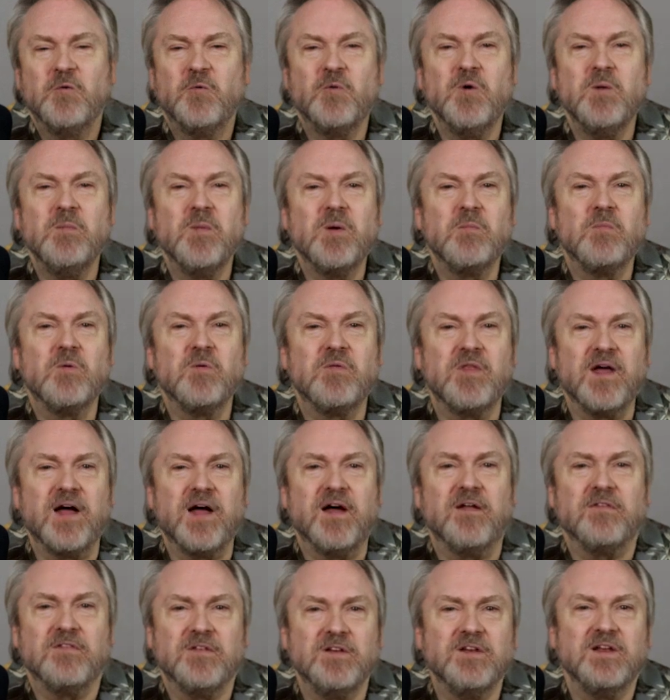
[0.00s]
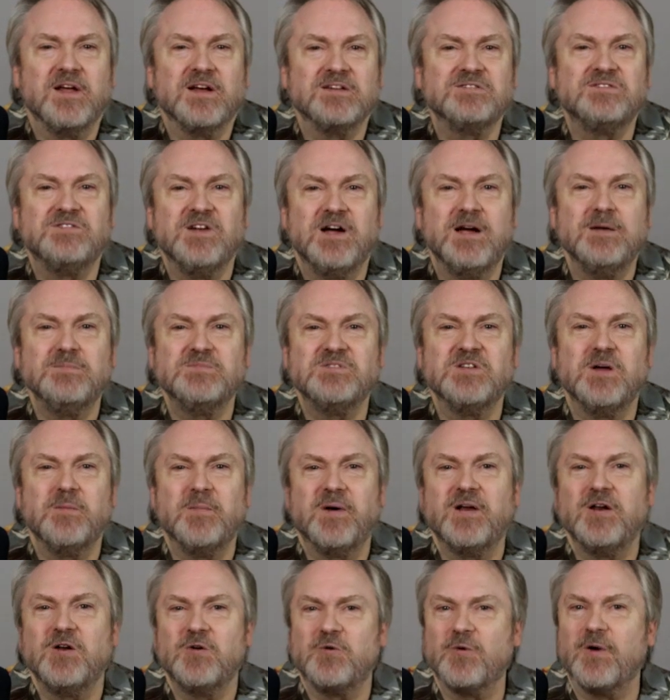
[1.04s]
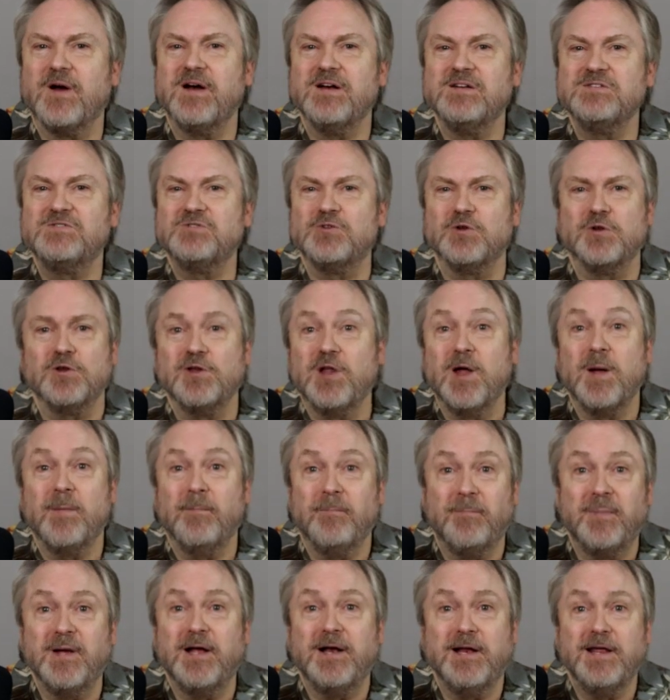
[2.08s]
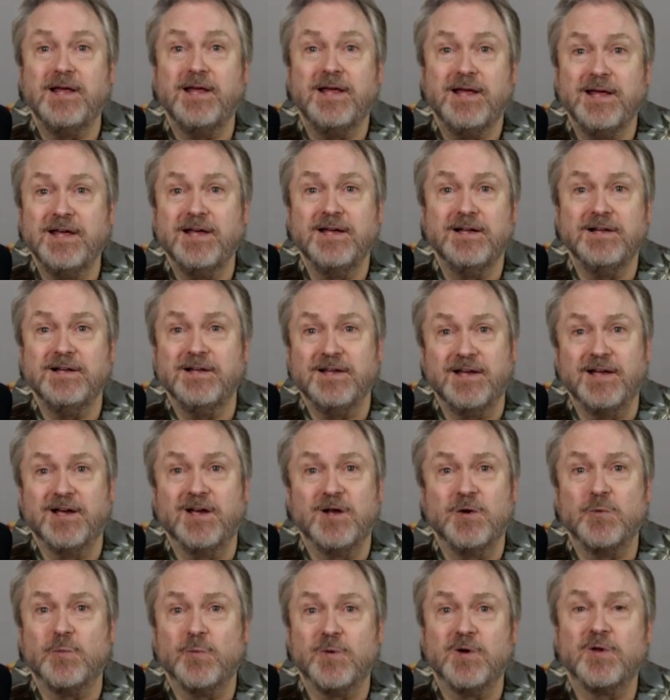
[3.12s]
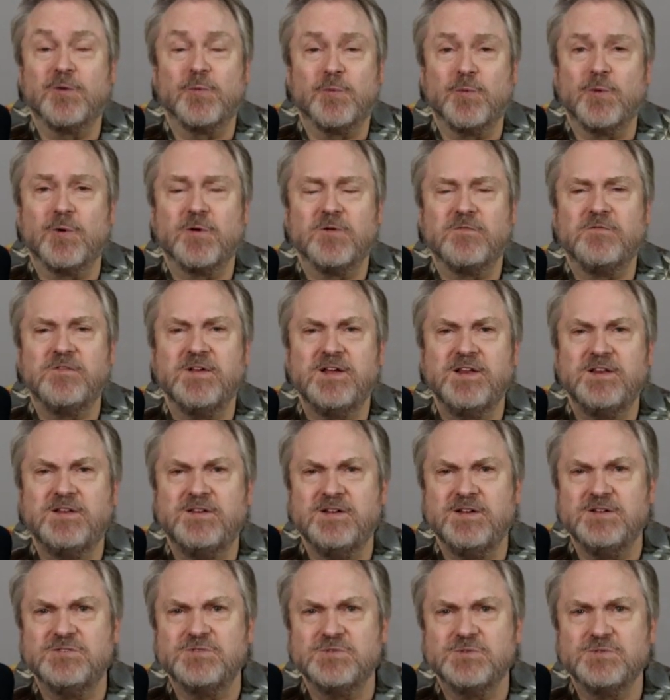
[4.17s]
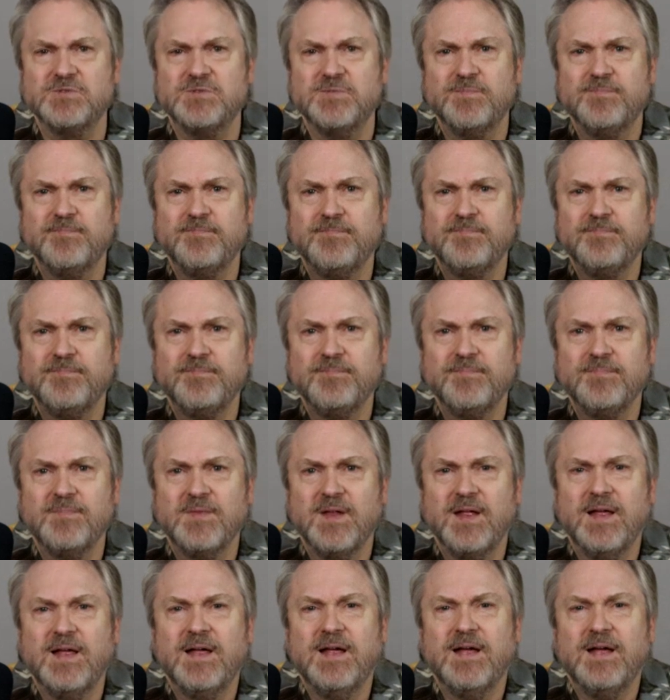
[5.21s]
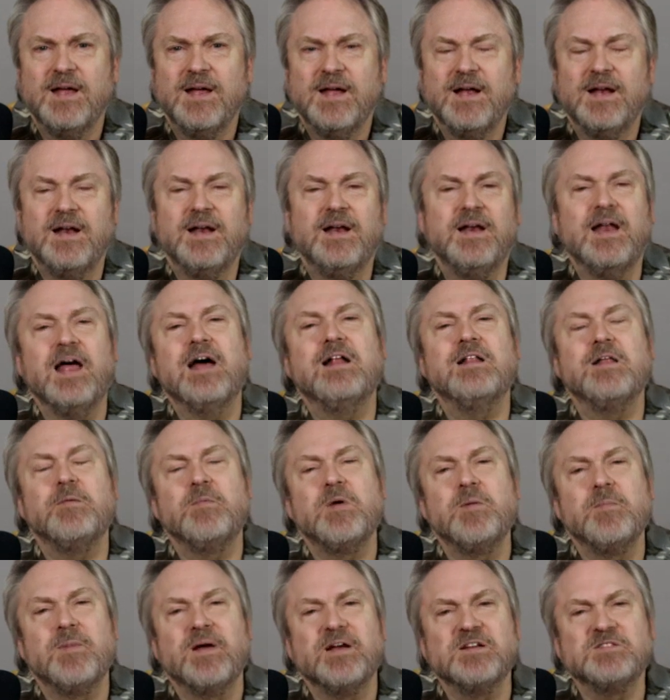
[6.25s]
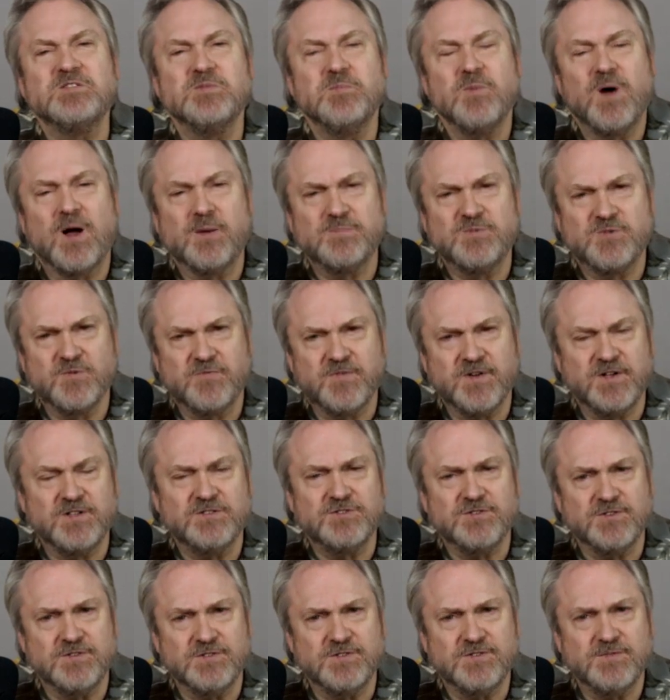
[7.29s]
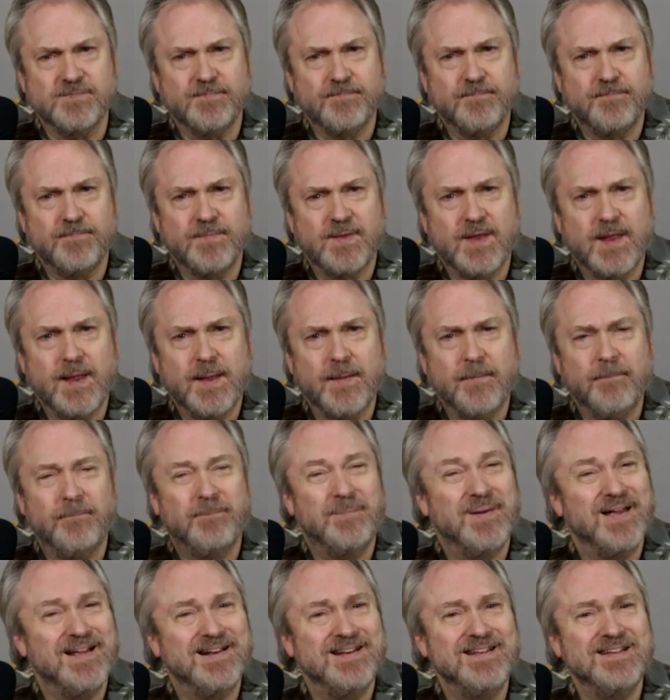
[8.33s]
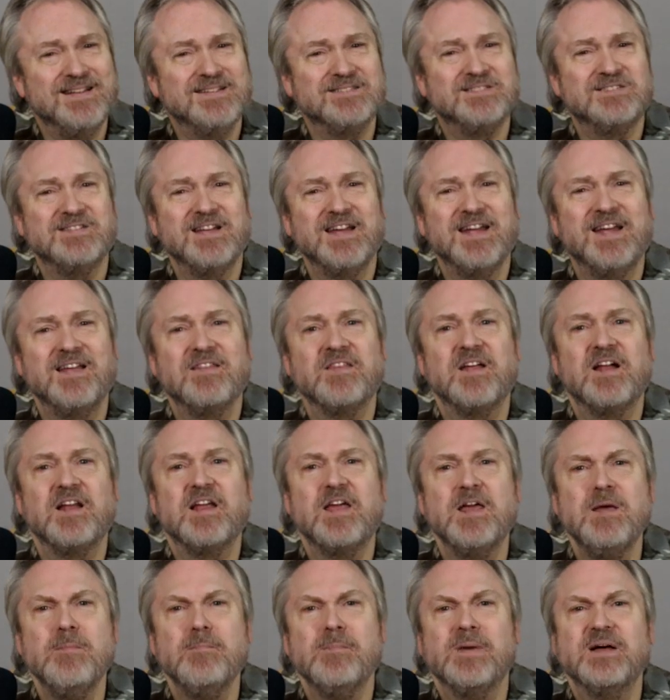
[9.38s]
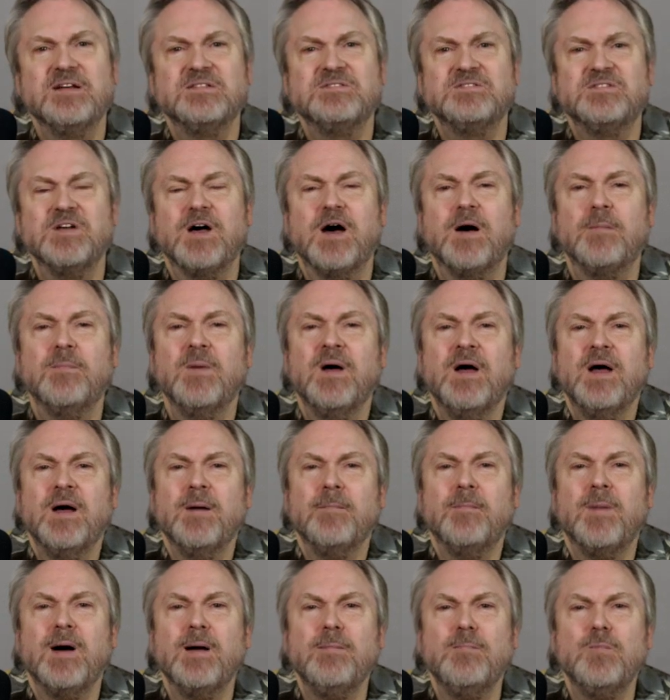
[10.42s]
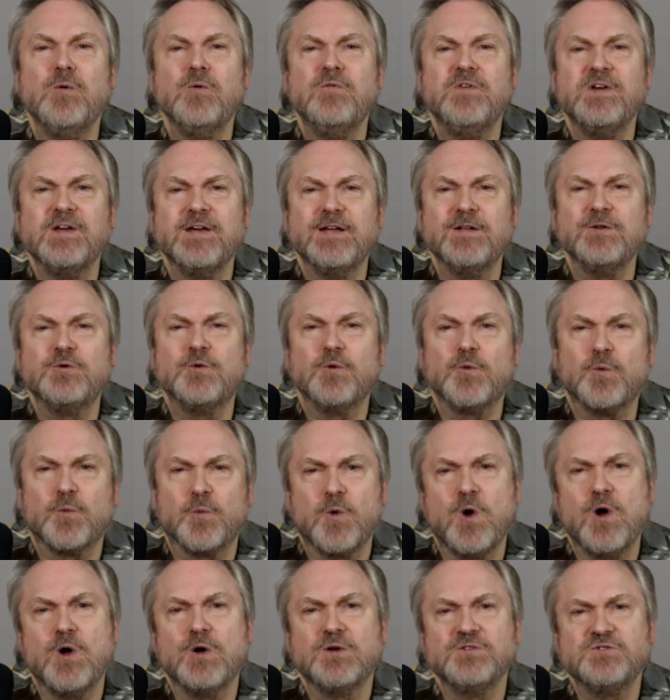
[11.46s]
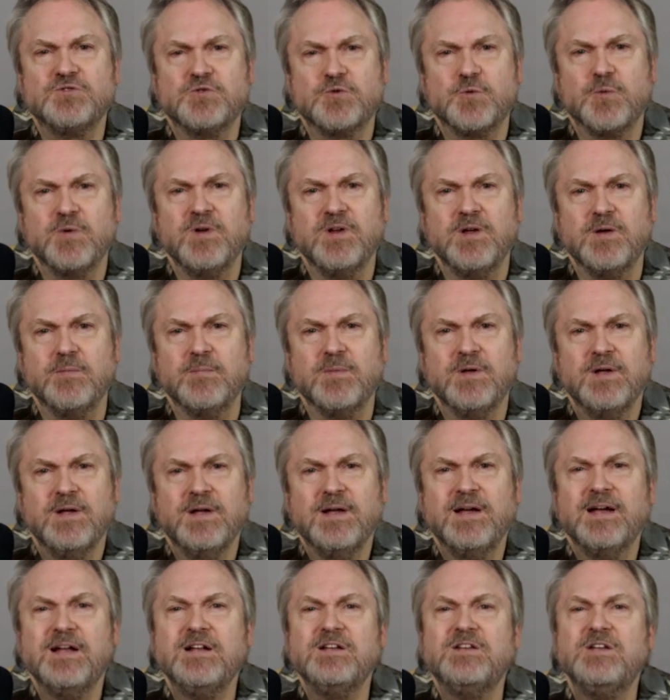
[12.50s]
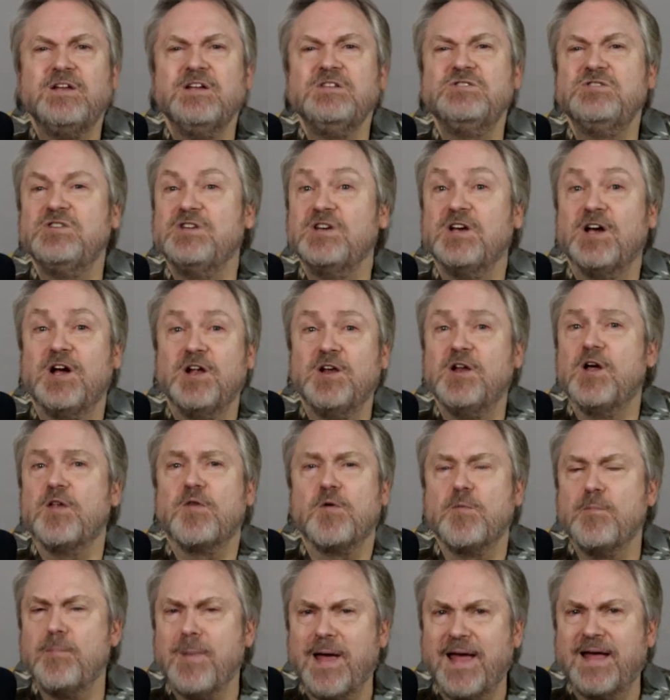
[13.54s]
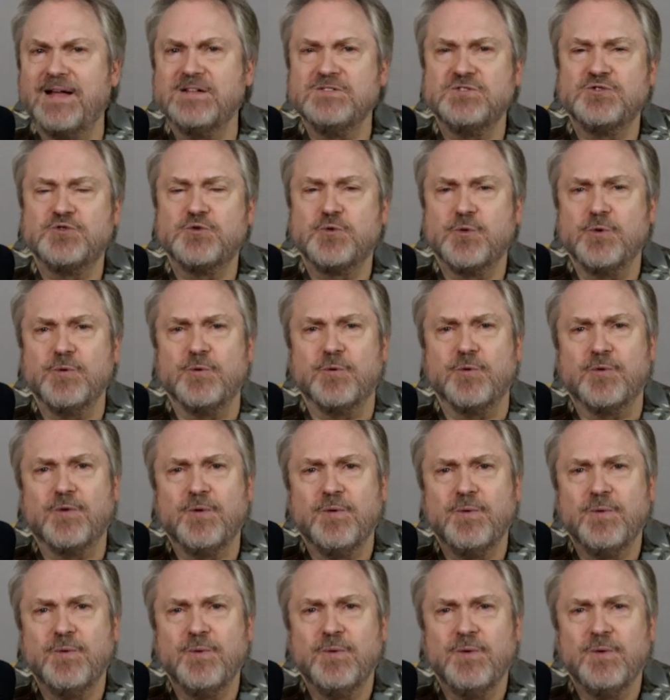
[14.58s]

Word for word: Remember that the next time somebody tries to lump Benny Hinn in with Word of Faith teachers. Now, let me make some observations. Benny is saying that he messed up by moving into the wrong stream and teaching another man's truth.